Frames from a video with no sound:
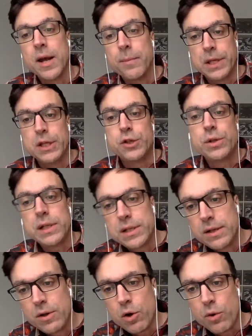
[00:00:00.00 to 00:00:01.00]
but you do need
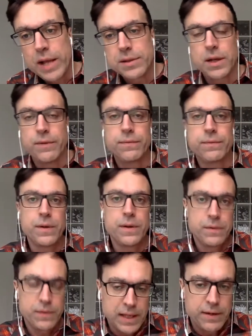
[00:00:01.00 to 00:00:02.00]
to know that stuff
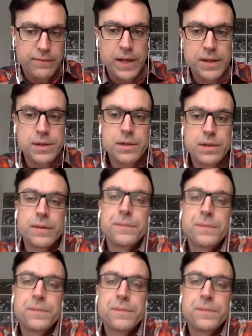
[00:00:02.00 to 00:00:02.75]
in advance.